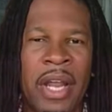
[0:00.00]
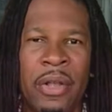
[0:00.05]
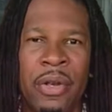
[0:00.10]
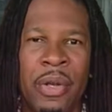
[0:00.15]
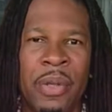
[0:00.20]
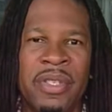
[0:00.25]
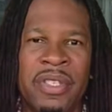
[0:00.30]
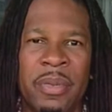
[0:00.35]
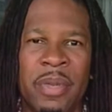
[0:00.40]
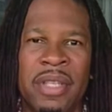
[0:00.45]
Why
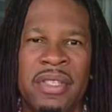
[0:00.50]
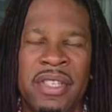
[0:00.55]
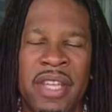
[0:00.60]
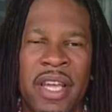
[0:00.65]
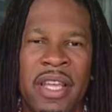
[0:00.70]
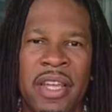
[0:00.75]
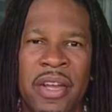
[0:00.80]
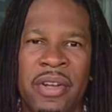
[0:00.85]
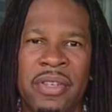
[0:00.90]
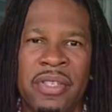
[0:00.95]
didn't you do
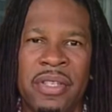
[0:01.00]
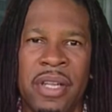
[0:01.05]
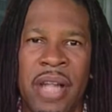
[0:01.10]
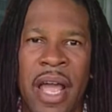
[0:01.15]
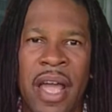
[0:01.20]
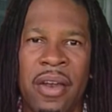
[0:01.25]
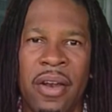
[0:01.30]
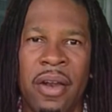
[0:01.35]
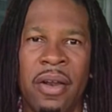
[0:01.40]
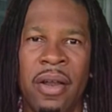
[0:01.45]
something 10
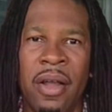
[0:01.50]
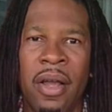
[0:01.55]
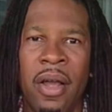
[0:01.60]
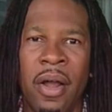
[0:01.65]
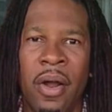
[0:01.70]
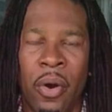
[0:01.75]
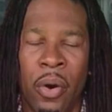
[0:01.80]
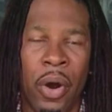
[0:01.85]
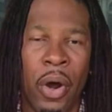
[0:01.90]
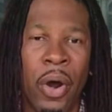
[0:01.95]
years later
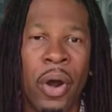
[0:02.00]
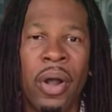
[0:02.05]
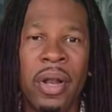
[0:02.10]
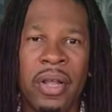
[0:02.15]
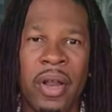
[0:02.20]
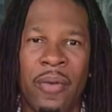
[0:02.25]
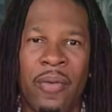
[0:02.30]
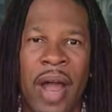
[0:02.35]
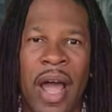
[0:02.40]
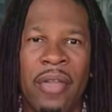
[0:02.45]
or
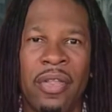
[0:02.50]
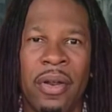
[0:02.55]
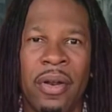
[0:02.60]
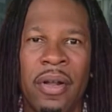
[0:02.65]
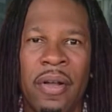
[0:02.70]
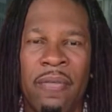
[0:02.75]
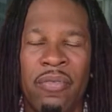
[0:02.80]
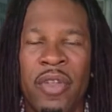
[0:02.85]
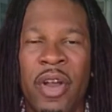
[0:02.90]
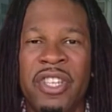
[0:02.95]
earlier
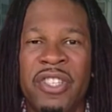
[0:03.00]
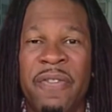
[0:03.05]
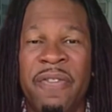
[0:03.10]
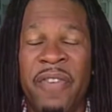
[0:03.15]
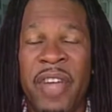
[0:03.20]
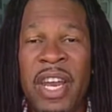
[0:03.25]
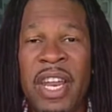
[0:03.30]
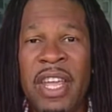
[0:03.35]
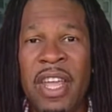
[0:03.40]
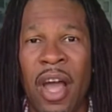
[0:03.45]
rather?
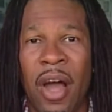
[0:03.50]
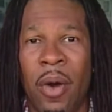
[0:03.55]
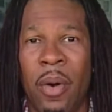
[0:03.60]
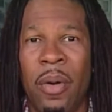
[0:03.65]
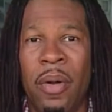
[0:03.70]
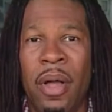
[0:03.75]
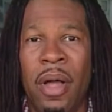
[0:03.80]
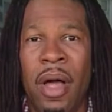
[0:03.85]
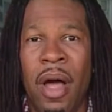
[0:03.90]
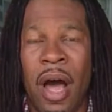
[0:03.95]
There's
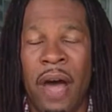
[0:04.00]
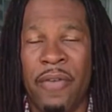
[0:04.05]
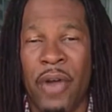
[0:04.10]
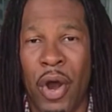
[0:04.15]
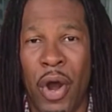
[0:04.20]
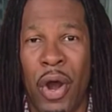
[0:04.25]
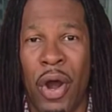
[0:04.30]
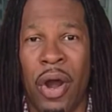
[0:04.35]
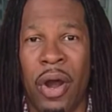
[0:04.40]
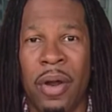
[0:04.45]
video
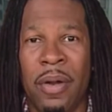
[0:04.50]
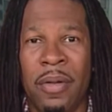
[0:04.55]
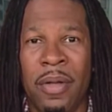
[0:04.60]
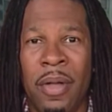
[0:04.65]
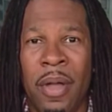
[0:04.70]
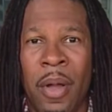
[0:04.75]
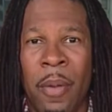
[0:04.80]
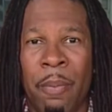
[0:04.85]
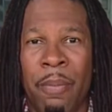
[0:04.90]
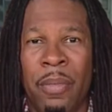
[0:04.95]
of
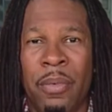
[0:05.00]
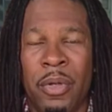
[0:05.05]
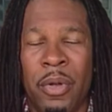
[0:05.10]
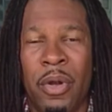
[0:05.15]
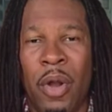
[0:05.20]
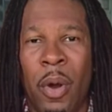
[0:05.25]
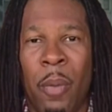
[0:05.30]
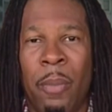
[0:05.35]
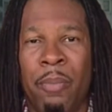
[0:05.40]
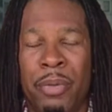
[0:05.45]
her
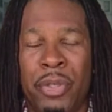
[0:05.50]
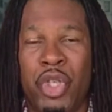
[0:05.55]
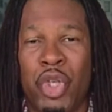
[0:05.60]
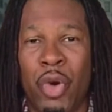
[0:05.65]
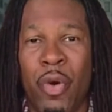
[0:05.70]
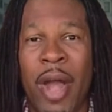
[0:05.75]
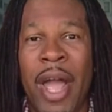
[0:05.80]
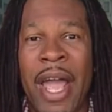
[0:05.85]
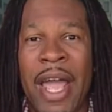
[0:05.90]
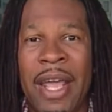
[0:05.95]
you know,
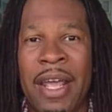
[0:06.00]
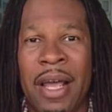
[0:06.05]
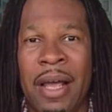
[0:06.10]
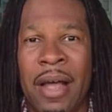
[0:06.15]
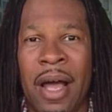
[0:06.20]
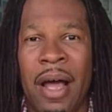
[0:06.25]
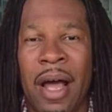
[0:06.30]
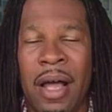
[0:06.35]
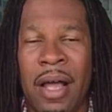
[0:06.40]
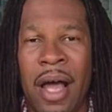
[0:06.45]

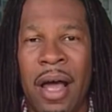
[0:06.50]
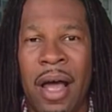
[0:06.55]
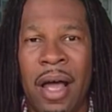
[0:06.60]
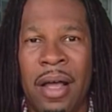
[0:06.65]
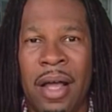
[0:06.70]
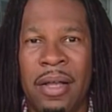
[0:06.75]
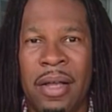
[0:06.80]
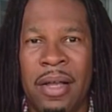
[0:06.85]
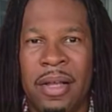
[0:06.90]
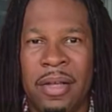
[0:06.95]
portraying uh,
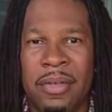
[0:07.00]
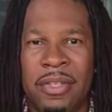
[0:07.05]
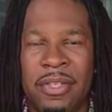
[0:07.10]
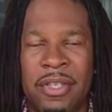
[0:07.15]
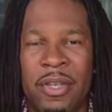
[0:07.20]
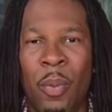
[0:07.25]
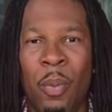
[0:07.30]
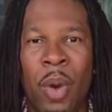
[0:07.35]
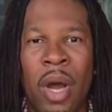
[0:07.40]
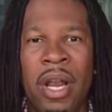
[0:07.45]
uh,
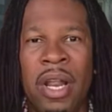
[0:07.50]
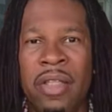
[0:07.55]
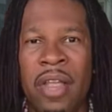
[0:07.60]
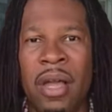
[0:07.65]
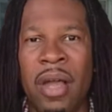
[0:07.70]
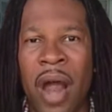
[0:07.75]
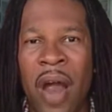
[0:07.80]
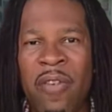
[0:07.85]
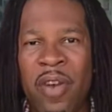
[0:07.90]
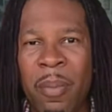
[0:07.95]
uh,
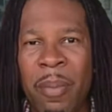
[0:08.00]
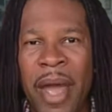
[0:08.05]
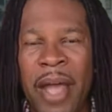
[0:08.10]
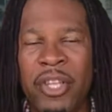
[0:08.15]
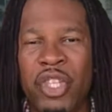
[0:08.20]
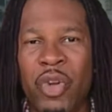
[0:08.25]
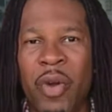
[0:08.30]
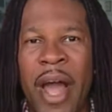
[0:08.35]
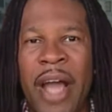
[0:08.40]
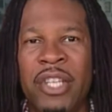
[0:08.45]
someone in the
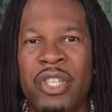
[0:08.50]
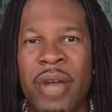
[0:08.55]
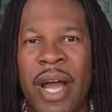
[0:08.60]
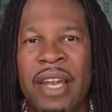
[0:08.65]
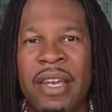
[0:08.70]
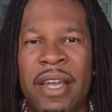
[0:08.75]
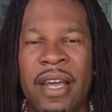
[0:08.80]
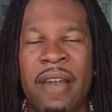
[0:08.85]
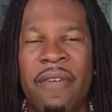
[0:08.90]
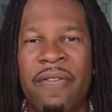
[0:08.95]
government trying
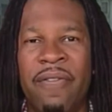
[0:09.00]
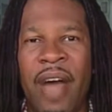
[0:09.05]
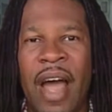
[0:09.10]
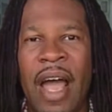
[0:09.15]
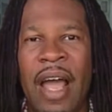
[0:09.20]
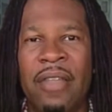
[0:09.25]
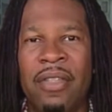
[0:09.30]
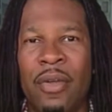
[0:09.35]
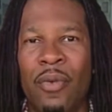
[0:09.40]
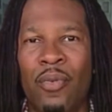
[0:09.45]
to
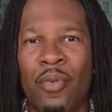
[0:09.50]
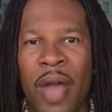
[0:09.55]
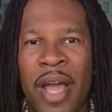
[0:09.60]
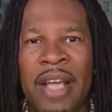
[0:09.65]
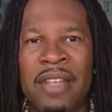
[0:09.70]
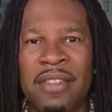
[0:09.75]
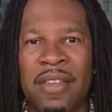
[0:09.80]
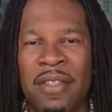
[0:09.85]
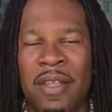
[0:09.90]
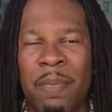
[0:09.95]
identify the
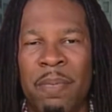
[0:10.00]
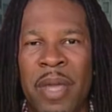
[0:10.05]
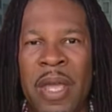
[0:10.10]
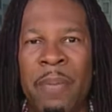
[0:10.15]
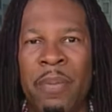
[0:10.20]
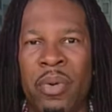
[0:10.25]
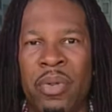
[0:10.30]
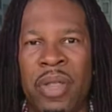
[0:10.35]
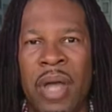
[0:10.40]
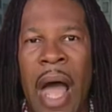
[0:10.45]
race of the
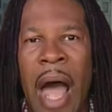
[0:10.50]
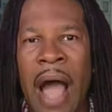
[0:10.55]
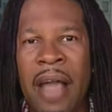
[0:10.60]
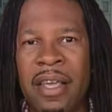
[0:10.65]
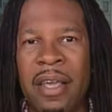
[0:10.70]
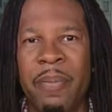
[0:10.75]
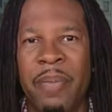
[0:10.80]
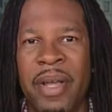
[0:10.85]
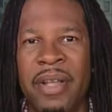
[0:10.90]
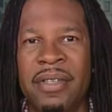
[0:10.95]
people, the
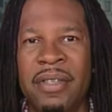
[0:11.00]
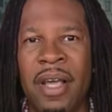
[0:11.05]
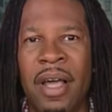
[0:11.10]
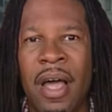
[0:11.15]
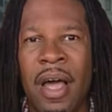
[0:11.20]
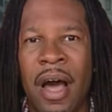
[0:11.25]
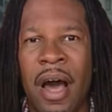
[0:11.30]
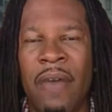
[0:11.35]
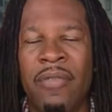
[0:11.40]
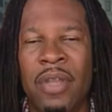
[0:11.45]

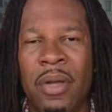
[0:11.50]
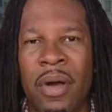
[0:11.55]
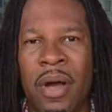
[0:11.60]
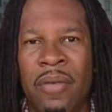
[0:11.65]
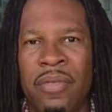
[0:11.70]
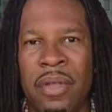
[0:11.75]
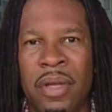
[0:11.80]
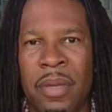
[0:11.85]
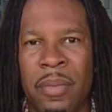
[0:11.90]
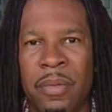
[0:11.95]
occupants of
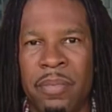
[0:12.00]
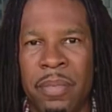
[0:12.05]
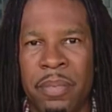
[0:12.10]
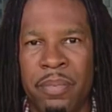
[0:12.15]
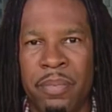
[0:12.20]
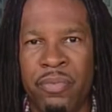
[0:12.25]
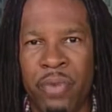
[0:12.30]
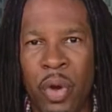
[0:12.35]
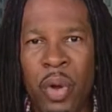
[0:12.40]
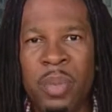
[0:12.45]
the of the
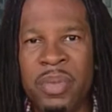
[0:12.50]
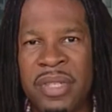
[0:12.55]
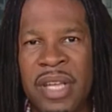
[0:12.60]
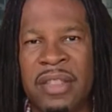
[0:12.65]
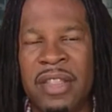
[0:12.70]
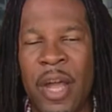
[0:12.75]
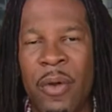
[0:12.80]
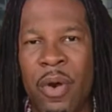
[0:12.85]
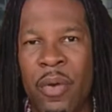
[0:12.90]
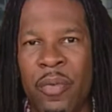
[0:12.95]

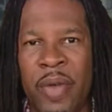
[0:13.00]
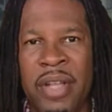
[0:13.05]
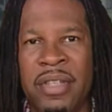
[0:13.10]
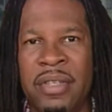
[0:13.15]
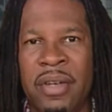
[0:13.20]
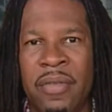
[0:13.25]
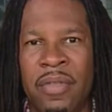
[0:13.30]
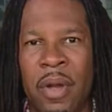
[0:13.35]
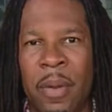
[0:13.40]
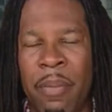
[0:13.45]
rooms that they were
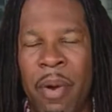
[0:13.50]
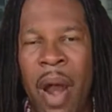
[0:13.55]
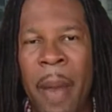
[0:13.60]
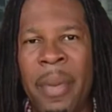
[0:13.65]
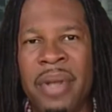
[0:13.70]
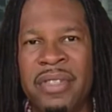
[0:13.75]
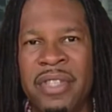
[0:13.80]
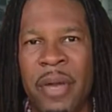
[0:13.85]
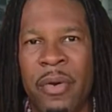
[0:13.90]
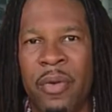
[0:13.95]
renting, of the
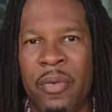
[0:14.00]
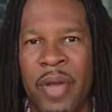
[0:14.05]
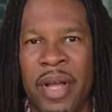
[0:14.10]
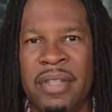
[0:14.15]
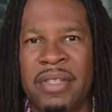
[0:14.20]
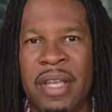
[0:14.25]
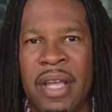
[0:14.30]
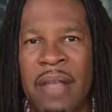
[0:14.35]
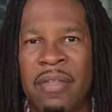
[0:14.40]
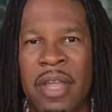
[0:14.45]
apartments they were
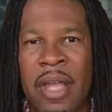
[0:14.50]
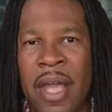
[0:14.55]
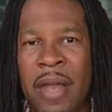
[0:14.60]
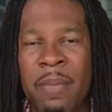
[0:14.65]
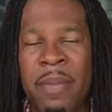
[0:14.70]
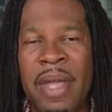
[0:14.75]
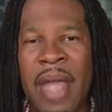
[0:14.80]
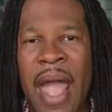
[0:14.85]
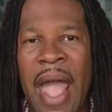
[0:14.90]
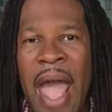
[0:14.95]
renting. And
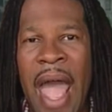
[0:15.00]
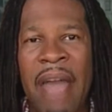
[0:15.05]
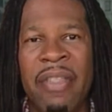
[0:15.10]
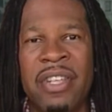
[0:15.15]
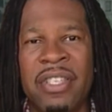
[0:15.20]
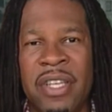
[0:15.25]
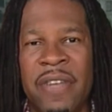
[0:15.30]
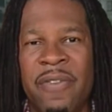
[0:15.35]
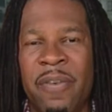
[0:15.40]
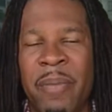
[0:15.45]
the NBA
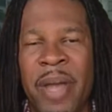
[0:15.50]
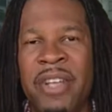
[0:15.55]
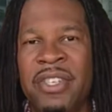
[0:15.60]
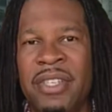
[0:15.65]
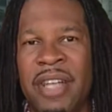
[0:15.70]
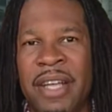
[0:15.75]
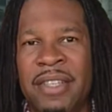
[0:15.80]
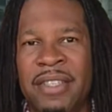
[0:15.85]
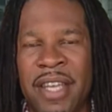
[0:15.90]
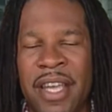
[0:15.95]
had this
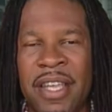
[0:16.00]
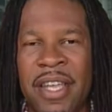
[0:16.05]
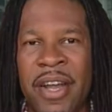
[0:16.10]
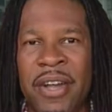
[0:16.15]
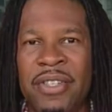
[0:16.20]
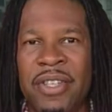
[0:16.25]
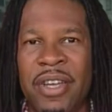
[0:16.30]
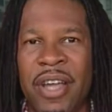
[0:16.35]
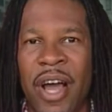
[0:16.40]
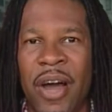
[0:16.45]
information like
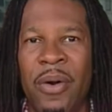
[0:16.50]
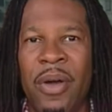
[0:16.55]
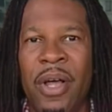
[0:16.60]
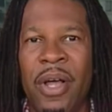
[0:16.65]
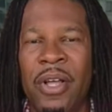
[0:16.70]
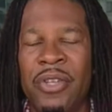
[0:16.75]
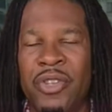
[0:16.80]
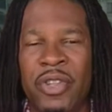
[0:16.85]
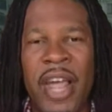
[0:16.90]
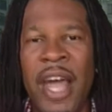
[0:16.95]
10 years
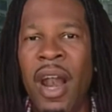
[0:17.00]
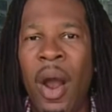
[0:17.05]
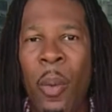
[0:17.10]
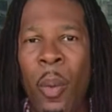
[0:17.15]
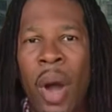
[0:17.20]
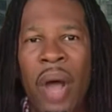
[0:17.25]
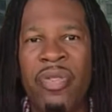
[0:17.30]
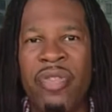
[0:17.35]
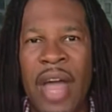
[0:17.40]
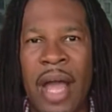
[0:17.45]
ago. So they
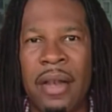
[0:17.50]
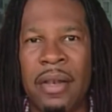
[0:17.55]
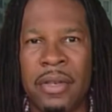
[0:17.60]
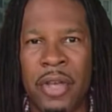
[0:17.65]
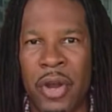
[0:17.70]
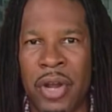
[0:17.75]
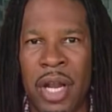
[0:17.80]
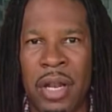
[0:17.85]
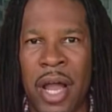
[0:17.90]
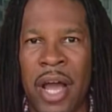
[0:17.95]
don't want
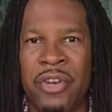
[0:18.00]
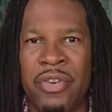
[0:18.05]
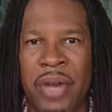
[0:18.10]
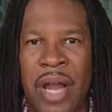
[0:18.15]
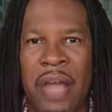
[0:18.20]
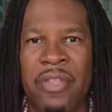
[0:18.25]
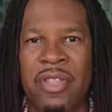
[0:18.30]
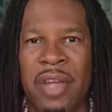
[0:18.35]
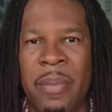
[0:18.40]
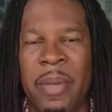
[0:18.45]
that dirty
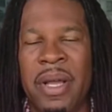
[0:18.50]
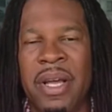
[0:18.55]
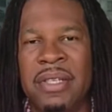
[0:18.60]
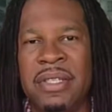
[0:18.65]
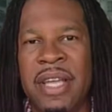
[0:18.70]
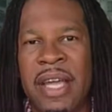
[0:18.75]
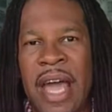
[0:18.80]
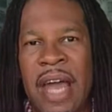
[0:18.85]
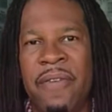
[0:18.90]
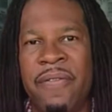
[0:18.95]
laundry out there
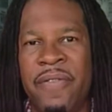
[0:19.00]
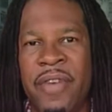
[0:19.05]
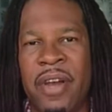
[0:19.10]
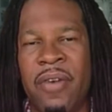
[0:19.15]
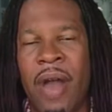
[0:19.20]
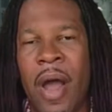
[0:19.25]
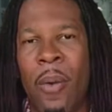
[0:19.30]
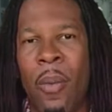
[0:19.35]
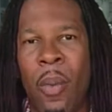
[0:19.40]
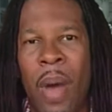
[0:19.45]
because they got to
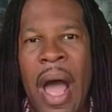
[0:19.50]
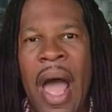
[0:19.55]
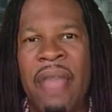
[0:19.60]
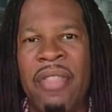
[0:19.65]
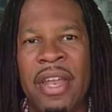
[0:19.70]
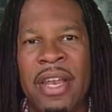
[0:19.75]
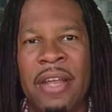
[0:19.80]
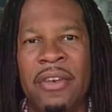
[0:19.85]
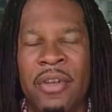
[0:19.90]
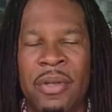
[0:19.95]
figure out
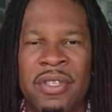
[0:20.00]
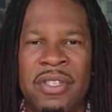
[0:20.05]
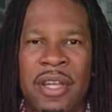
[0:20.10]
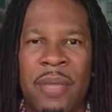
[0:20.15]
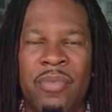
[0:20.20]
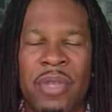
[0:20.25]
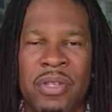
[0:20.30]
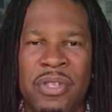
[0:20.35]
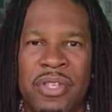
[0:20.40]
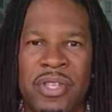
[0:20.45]
why they didn't
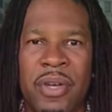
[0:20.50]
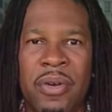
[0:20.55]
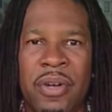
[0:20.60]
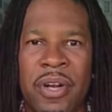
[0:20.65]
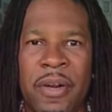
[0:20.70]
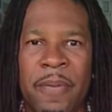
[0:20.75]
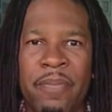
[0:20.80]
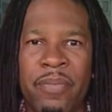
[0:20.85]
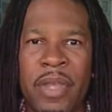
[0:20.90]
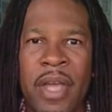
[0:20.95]
do something
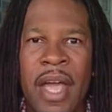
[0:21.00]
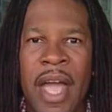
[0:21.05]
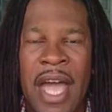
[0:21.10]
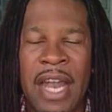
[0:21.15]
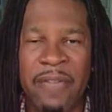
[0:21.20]
sooner.